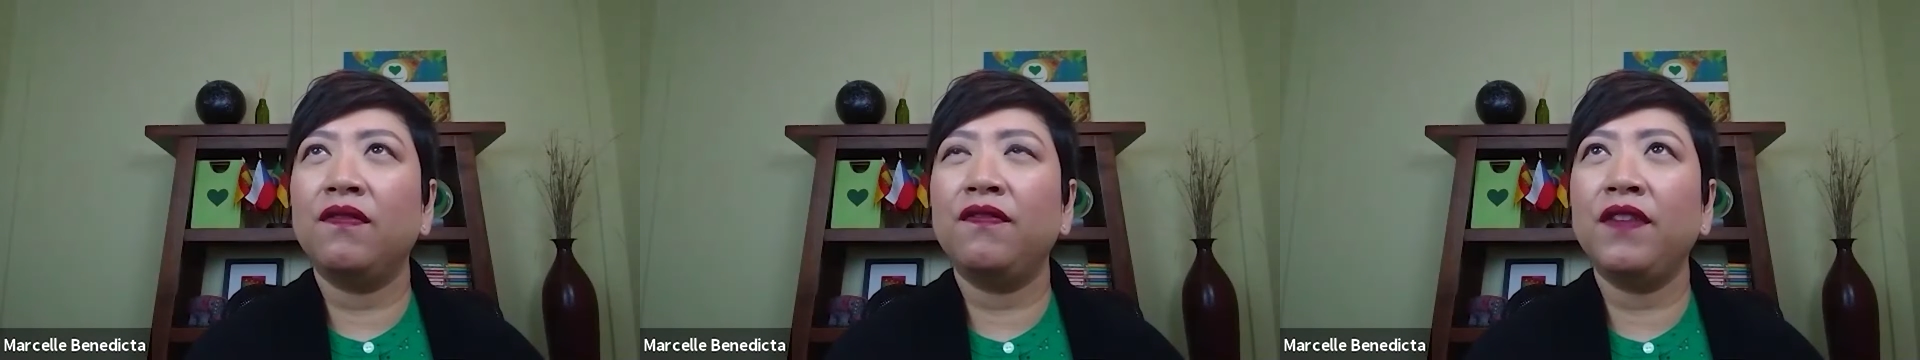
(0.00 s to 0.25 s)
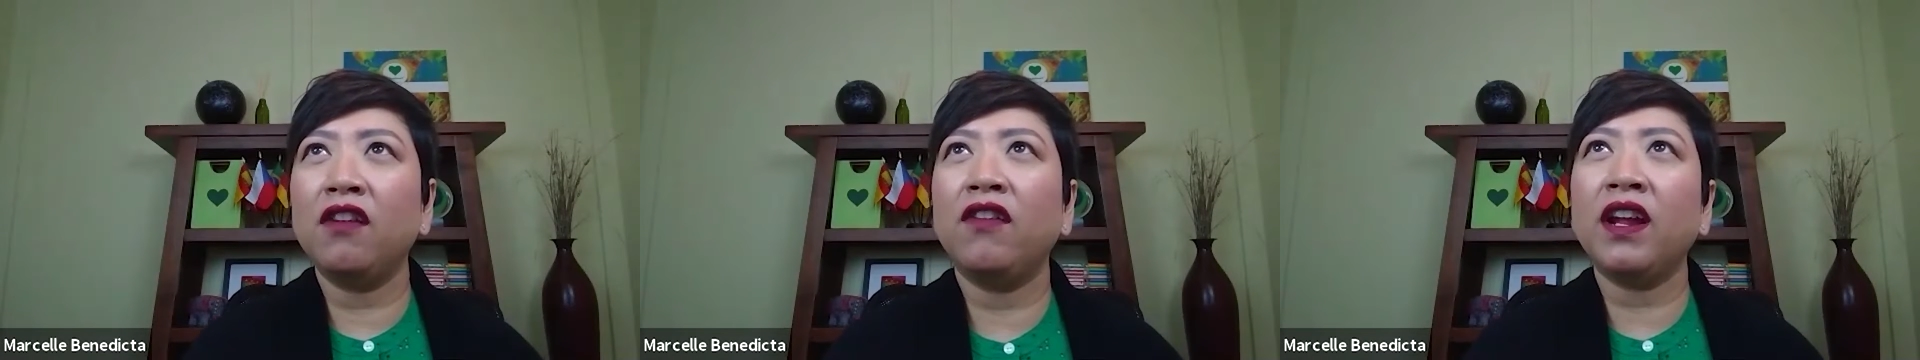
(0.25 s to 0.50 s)

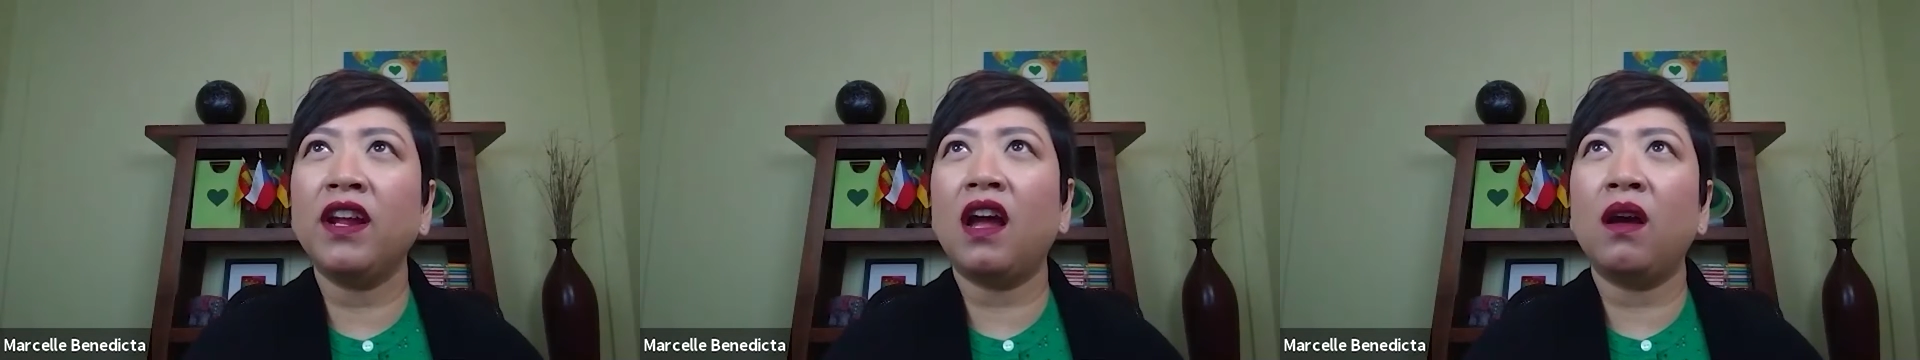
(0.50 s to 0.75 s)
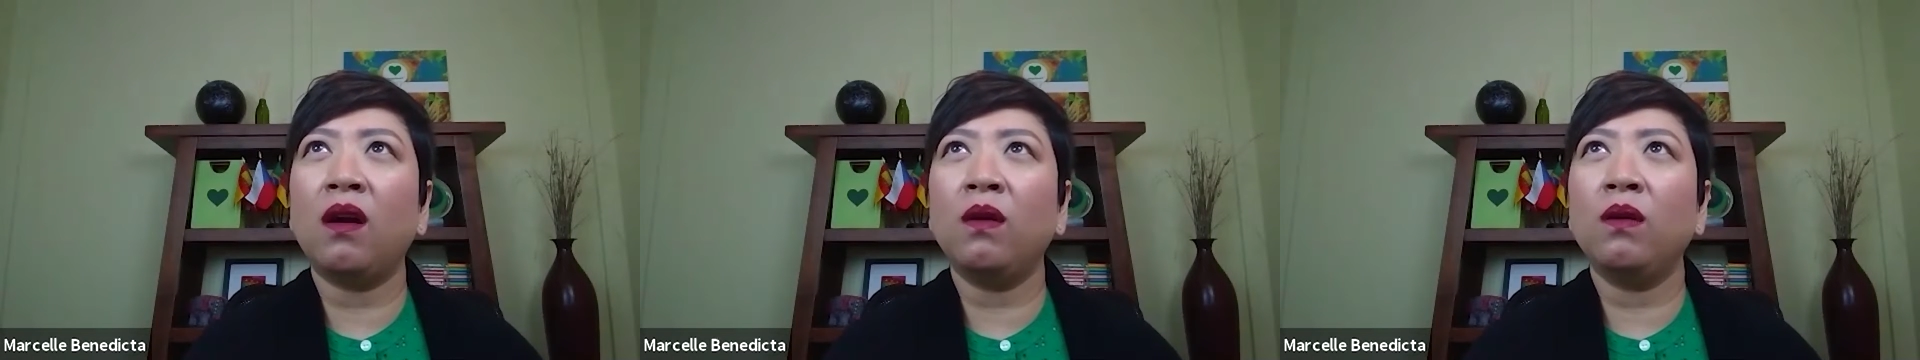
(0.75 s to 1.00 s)
figuring
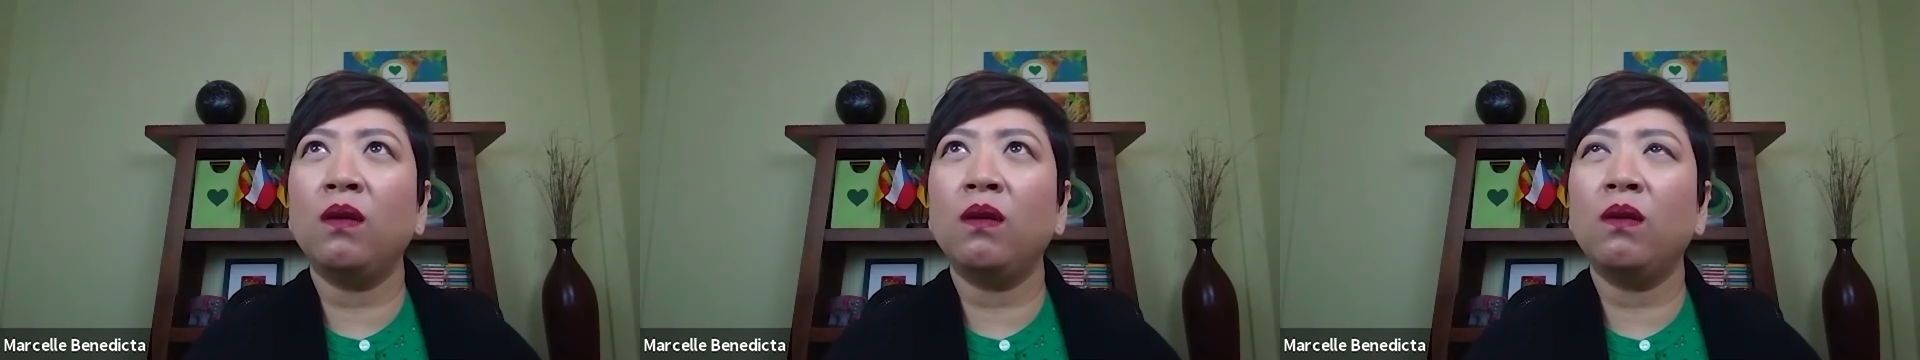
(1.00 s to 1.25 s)
out